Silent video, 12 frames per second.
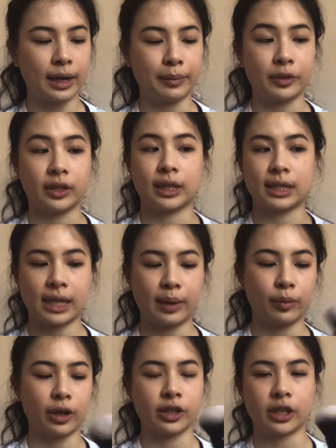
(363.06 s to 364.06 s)
I'm using the same
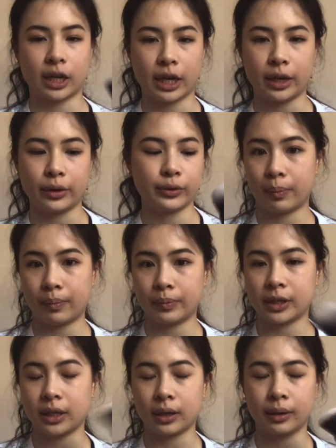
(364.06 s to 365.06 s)
brush that I used
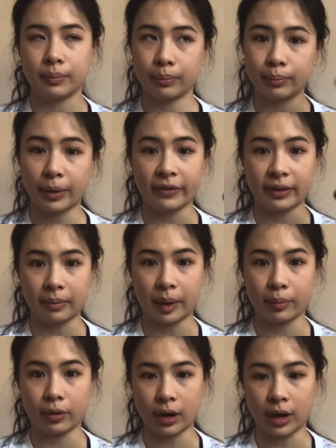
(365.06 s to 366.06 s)
to buff in my
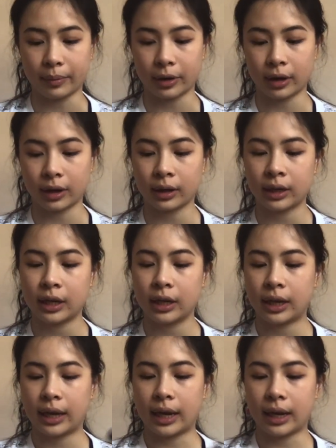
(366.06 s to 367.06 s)
primer
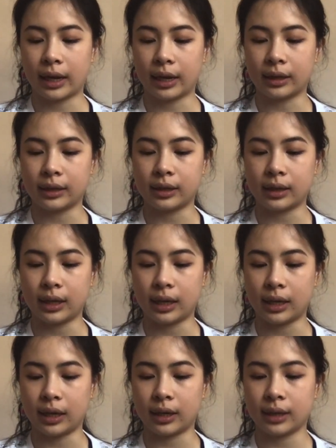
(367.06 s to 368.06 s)
and
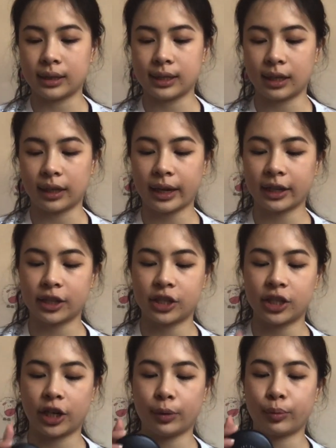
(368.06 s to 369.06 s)
the Select
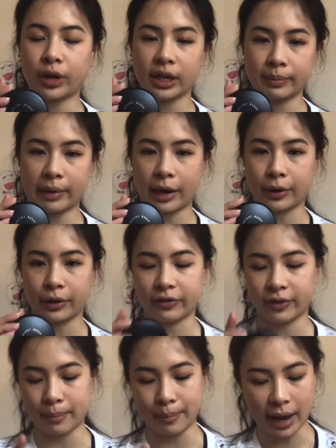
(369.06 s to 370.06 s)
Sheer Press Powder
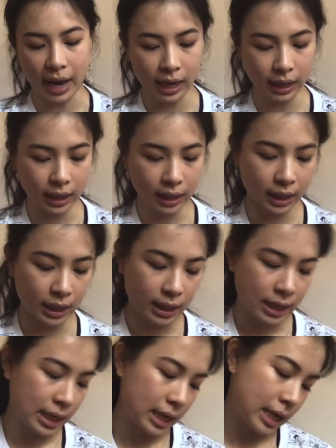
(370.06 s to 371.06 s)
from MAC
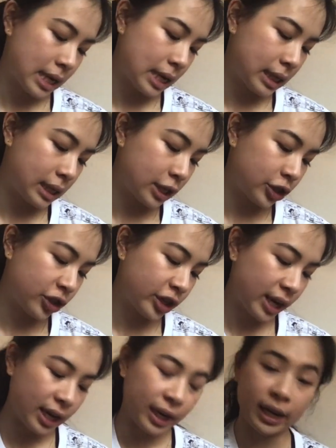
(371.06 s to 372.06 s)
in the
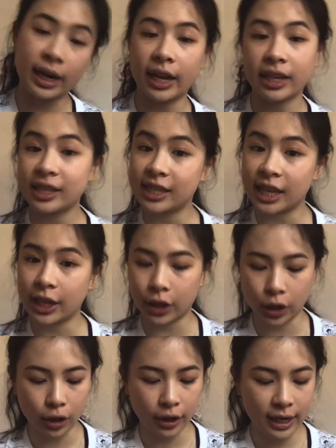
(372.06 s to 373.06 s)
shade
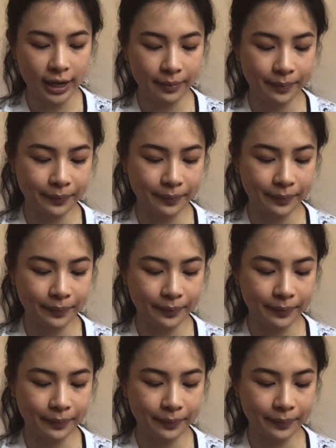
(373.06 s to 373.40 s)
NC30.